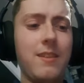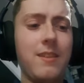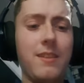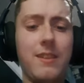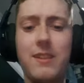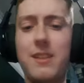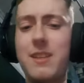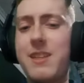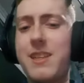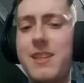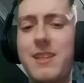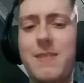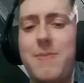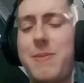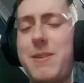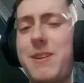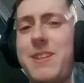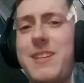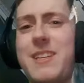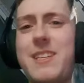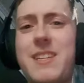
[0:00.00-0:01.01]
This is a
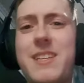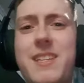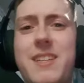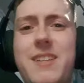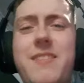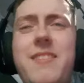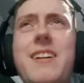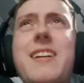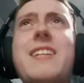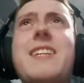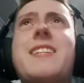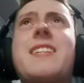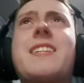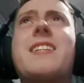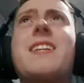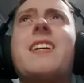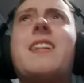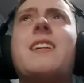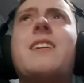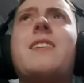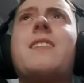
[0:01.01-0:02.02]
bloody
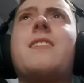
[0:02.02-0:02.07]
disgrace.